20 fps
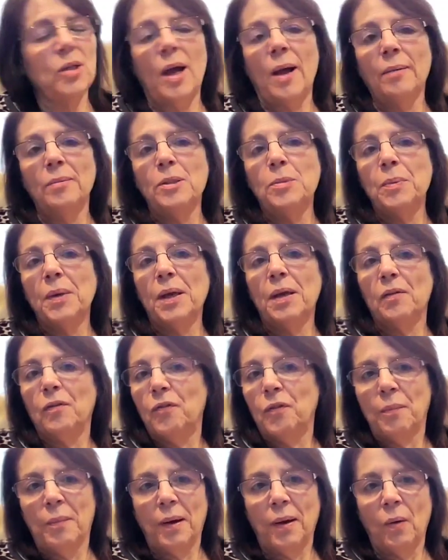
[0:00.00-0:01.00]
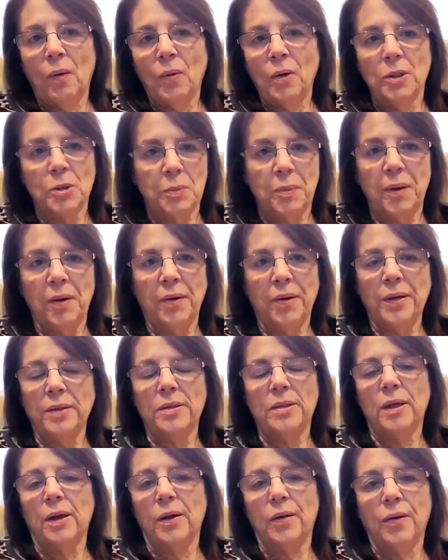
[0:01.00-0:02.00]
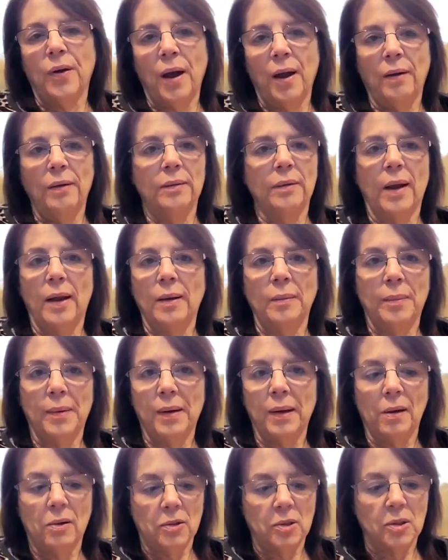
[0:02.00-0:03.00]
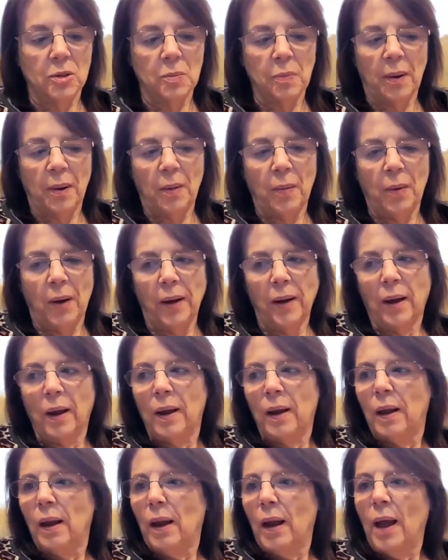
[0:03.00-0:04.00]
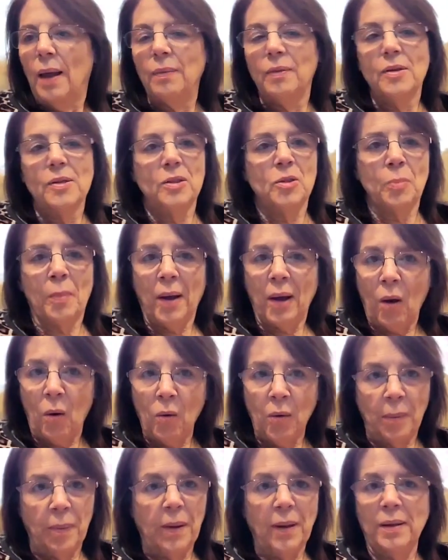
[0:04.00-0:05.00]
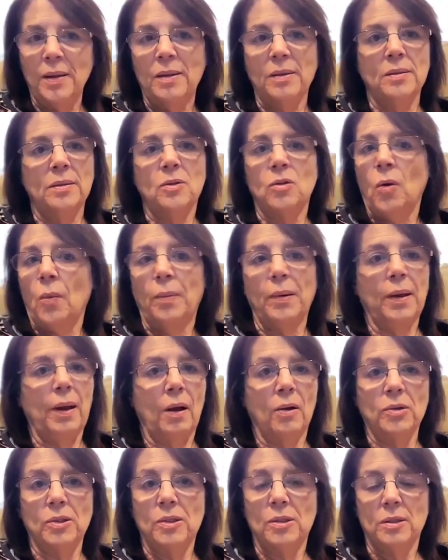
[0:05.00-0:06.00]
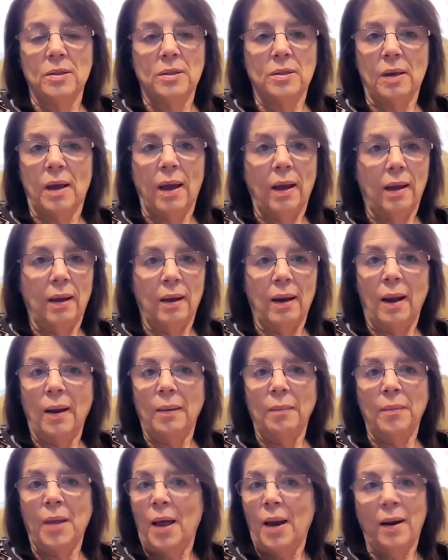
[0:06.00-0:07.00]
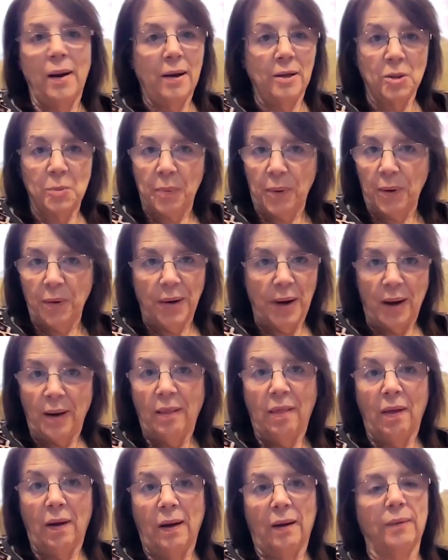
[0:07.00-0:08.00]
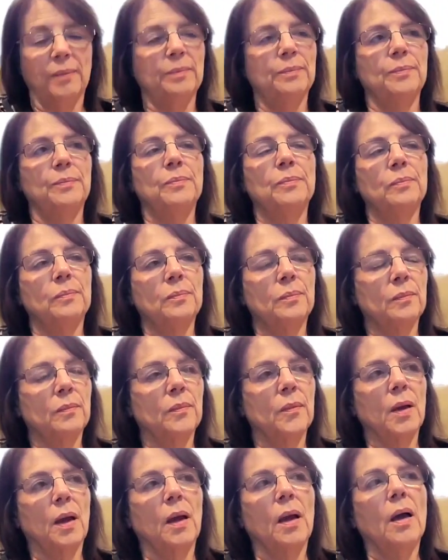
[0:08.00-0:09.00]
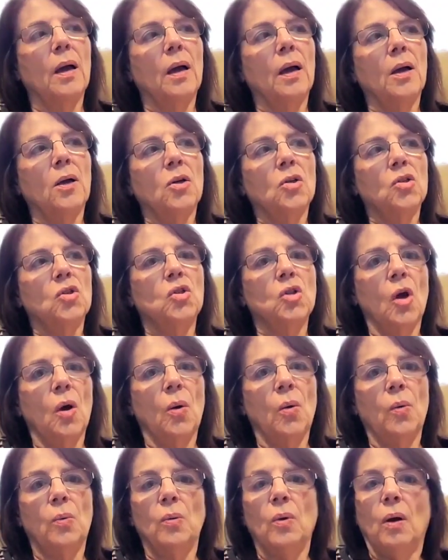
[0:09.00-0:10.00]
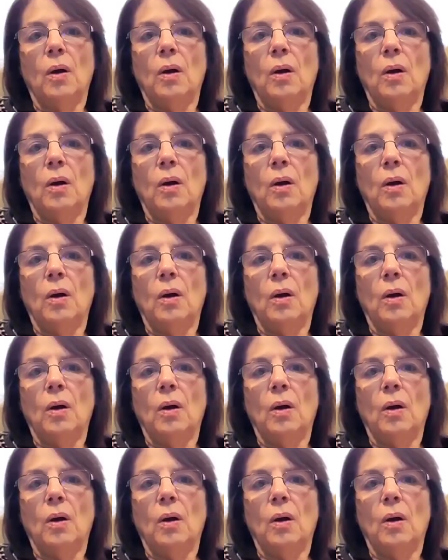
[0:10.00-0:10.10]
I'm speaking from my own experience here, not anybody else's, by the way. And these are my own opinions, nobody else's, and I am not an expert in anything. So,